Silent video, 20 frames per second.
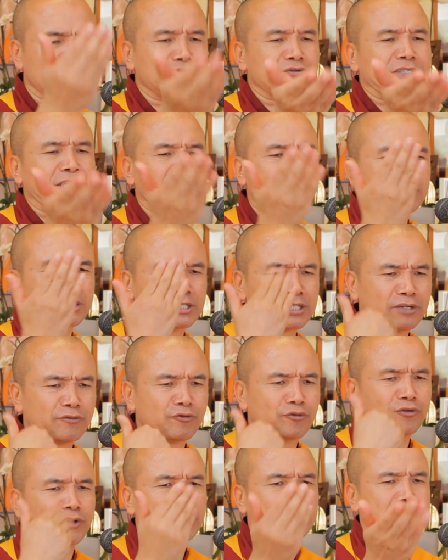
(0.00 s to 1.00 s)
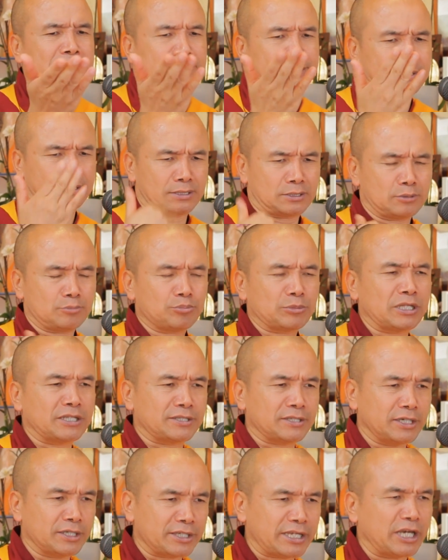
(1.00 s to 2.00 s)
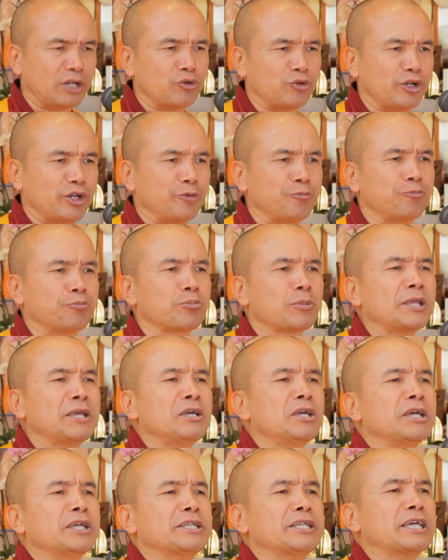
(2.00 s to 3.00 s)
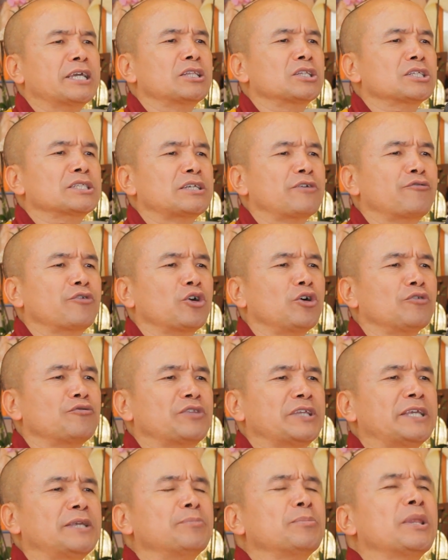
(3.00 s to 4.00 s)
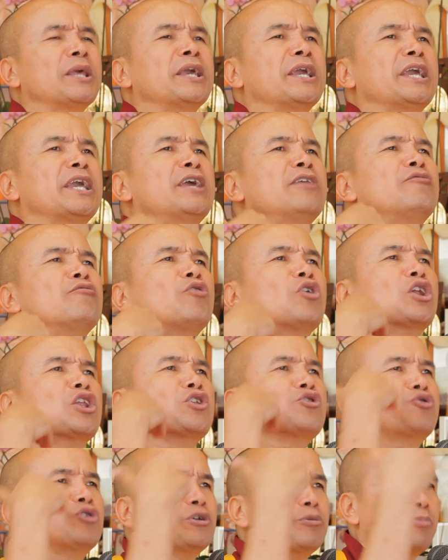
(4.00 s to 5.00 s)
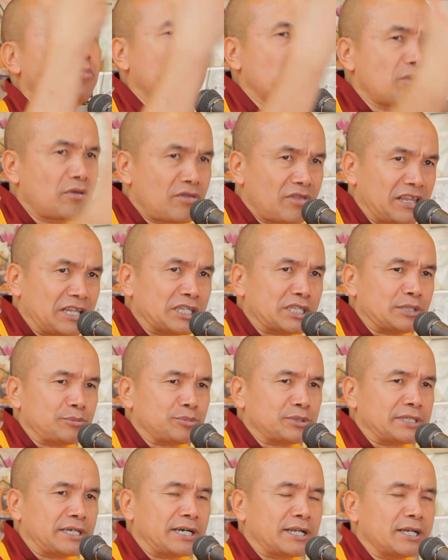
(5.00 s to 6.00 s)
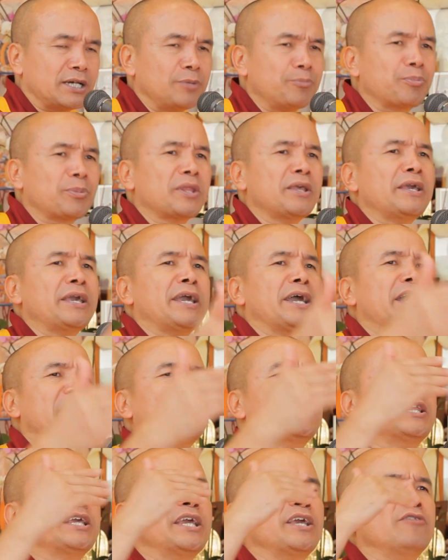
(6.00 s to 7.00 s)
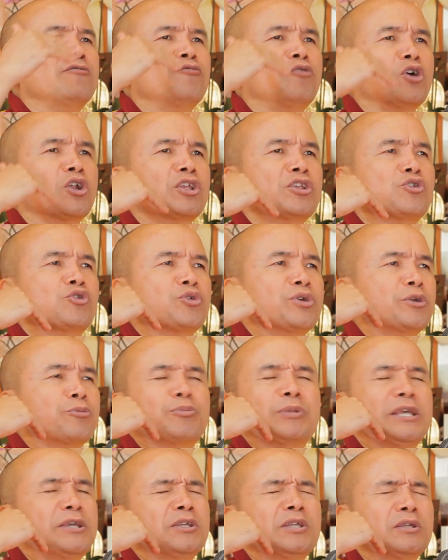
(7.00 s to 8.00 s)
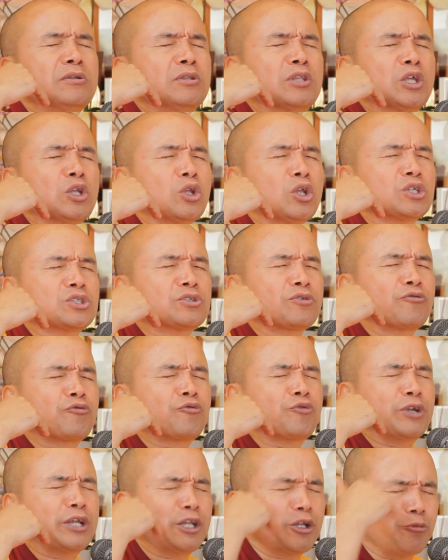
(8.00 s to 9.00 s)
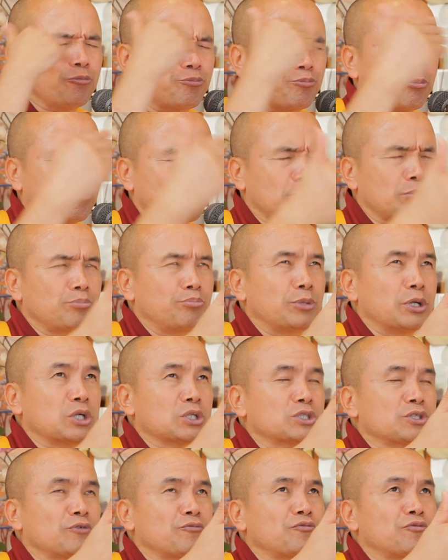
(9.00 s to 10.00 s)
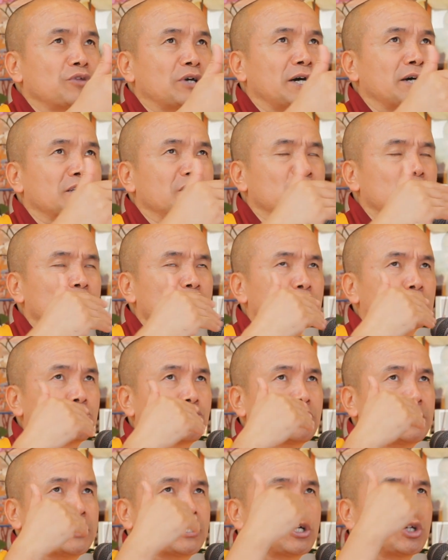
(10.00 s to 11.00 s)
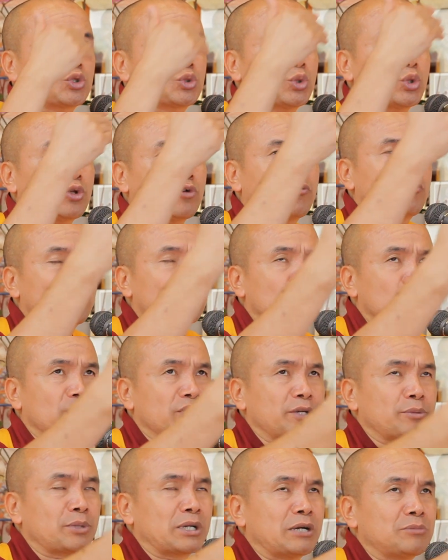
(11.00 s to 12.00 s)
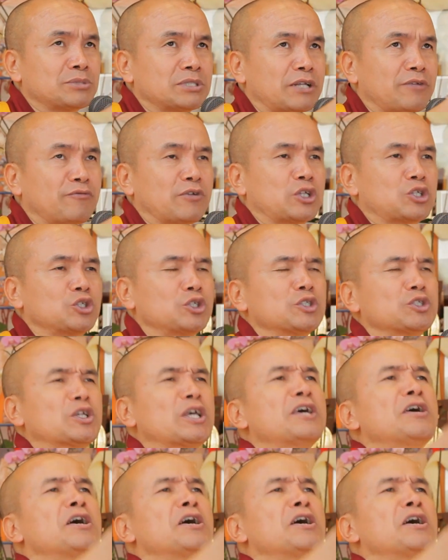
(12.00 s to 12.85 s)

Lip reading: taking the suffering of others, the third category, taking the suffering of the involuntary birth in samsara and the involuntary, the loss of freedom because of under the control of contaminant karmas and afflictions.